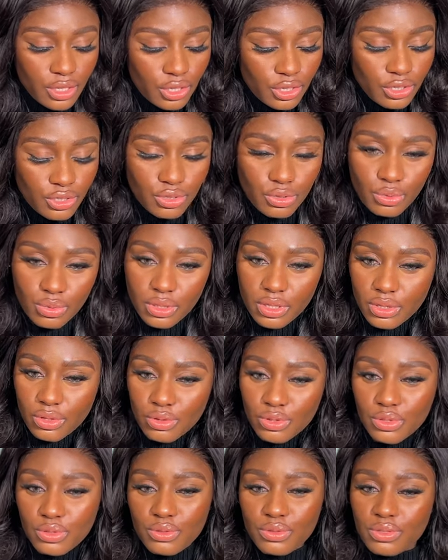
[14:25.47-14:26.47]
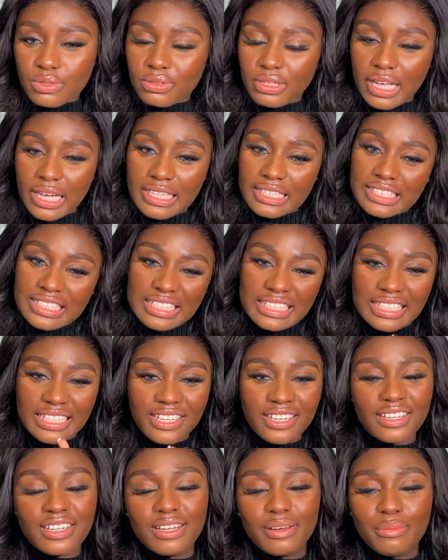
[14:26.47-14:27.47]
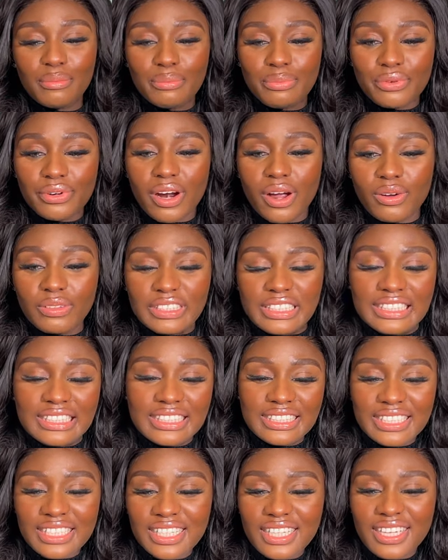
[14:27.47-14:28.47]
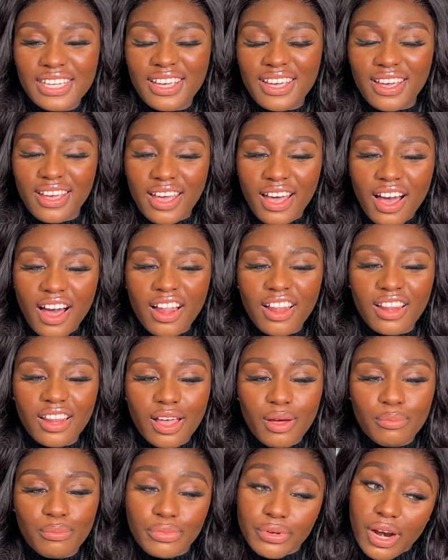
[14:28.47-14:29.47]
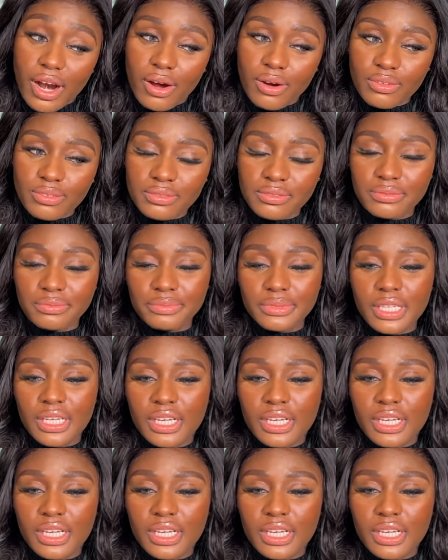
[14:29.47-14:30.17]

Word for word: So it looks like the Neala Brown, Neala Brown.